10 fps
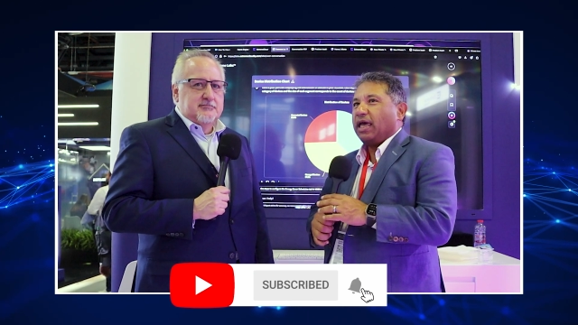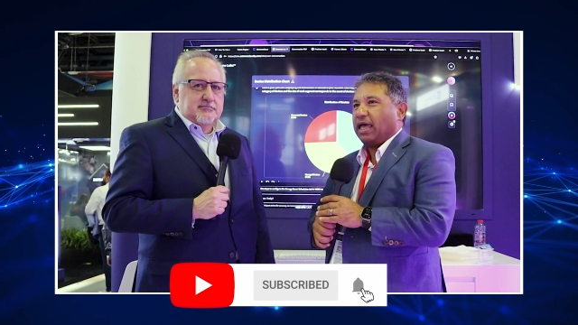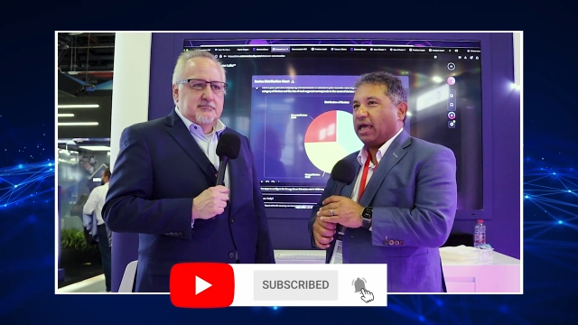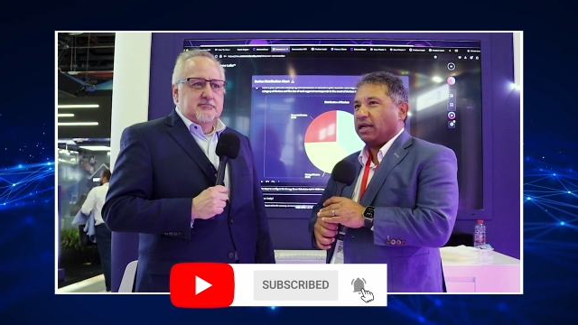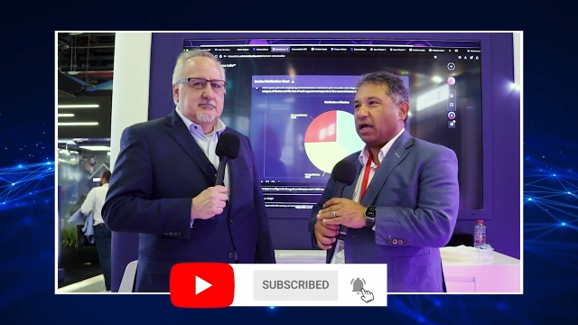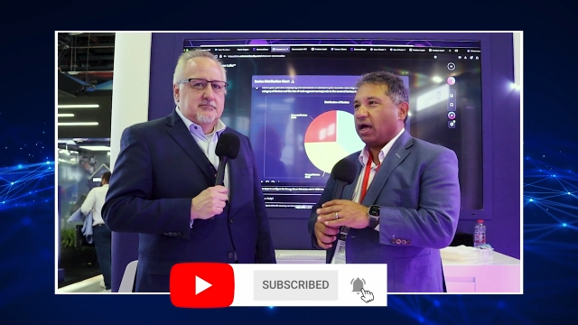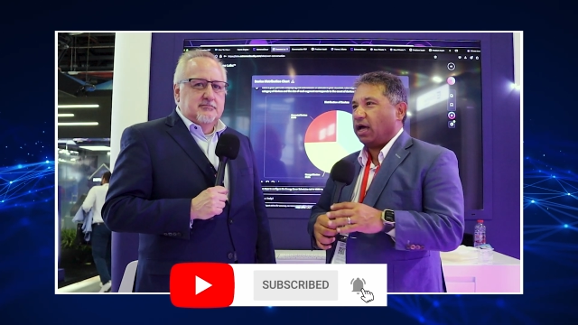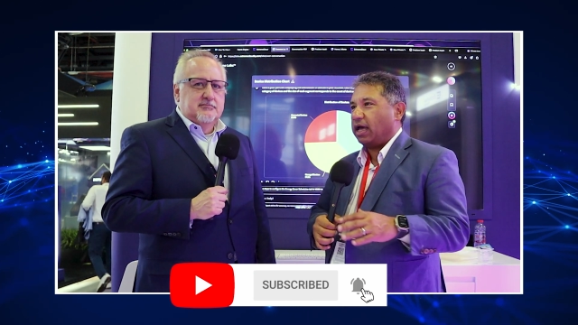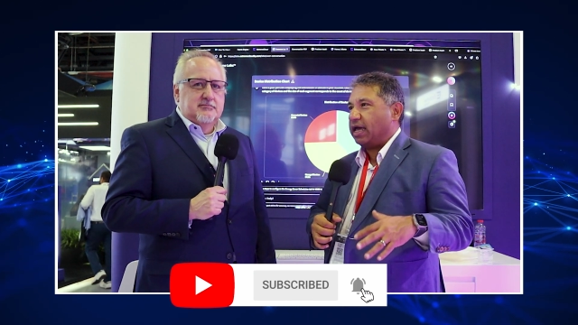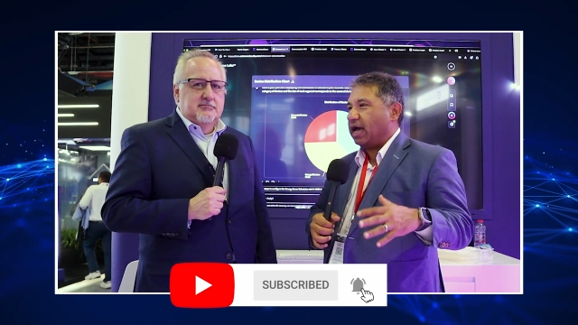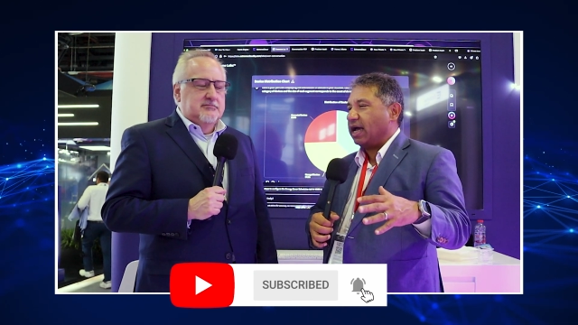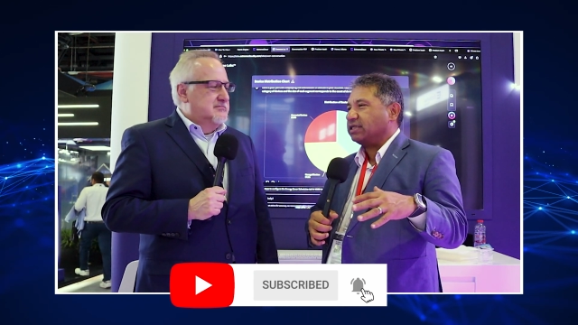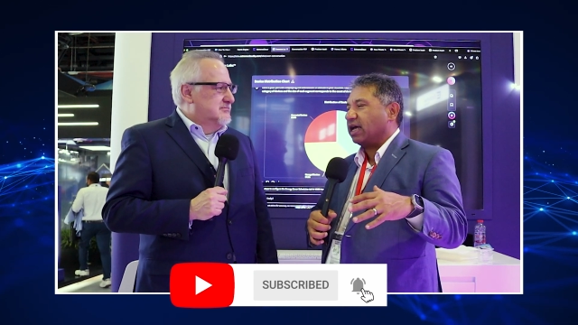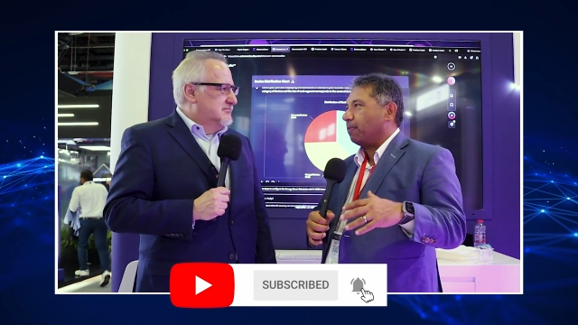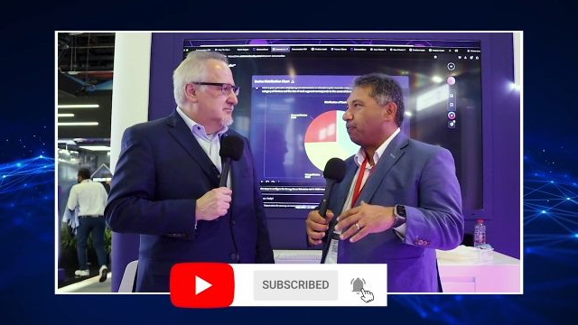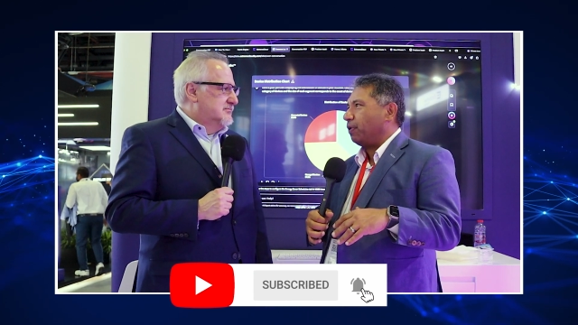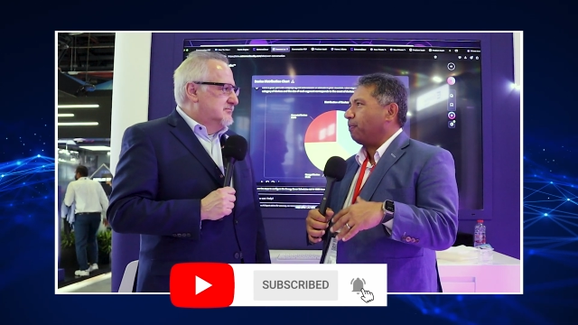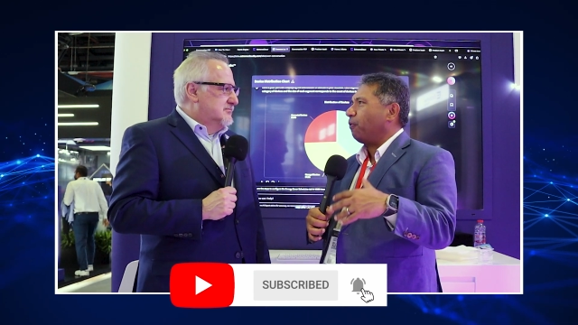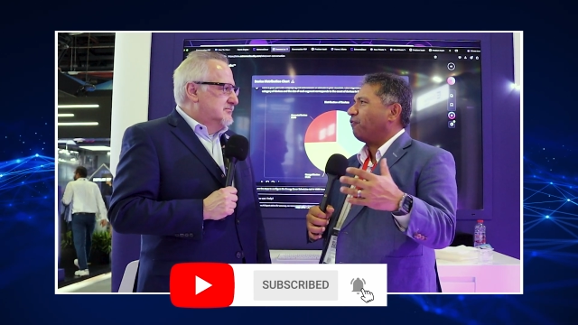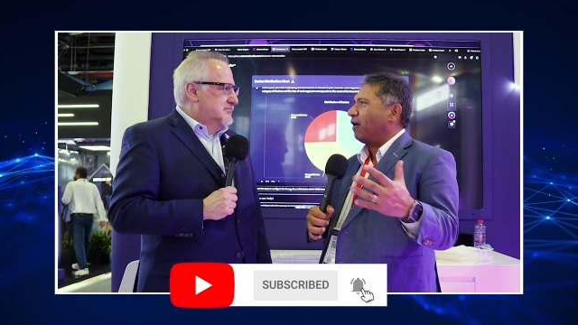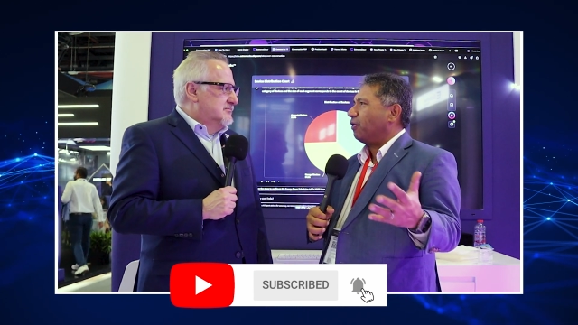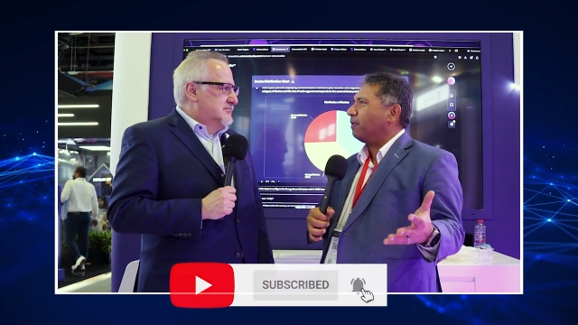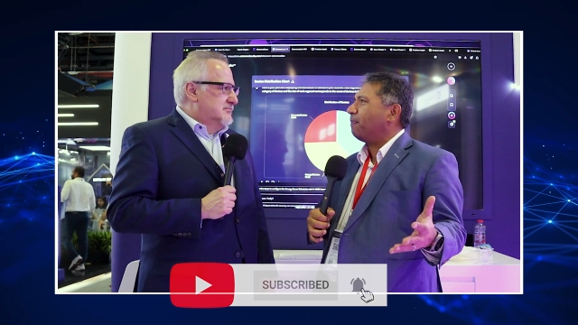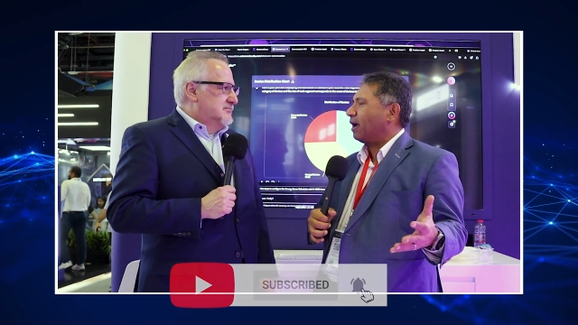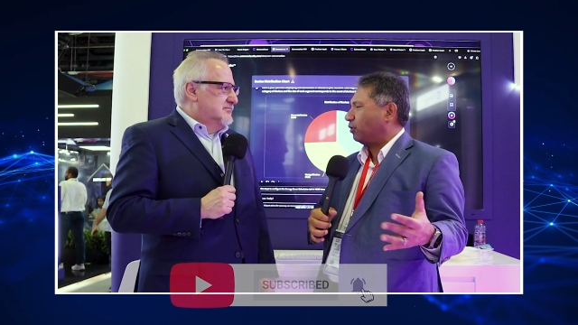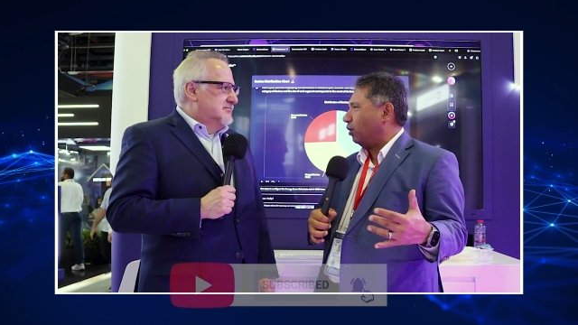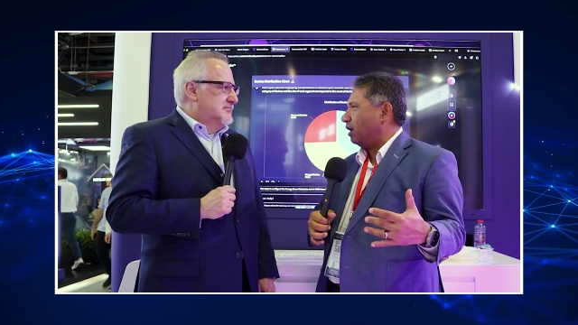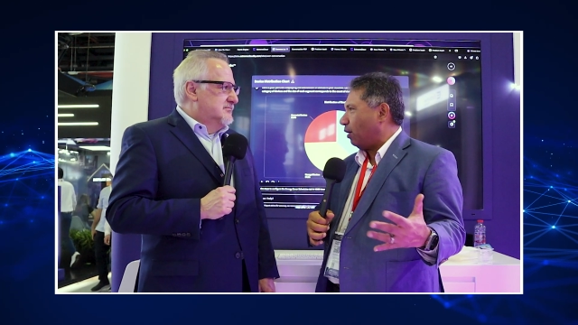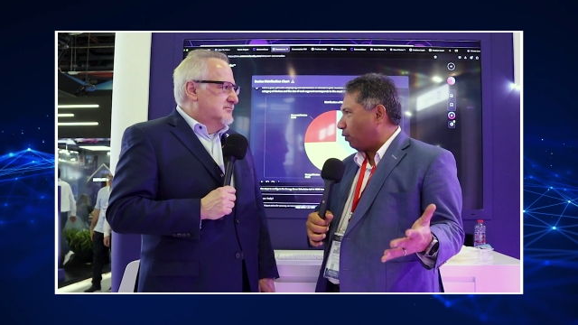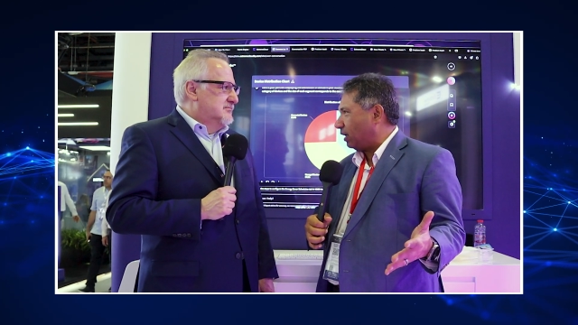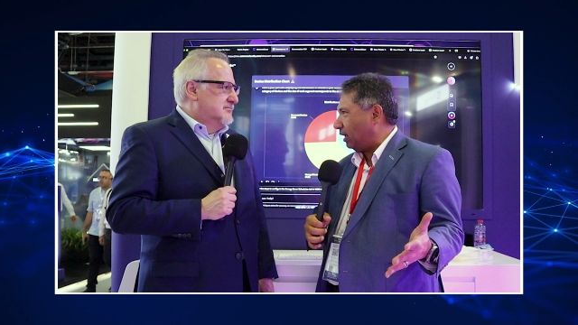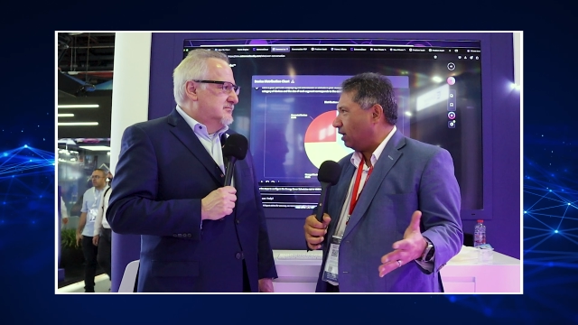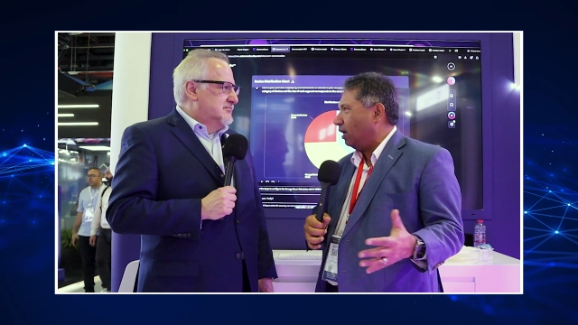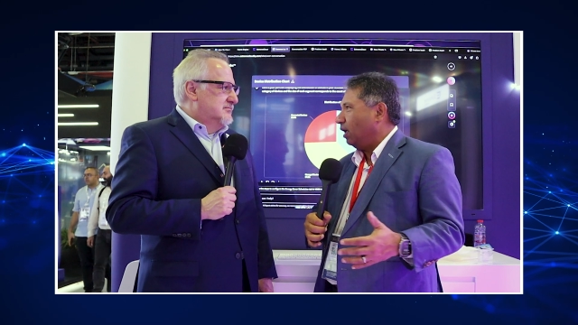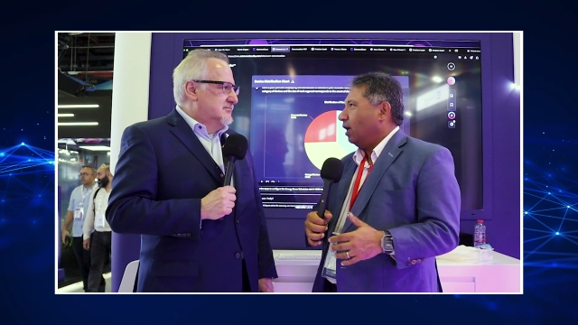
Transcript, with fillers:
Speaker 1: And uh, has had a pretty profound impact on networking.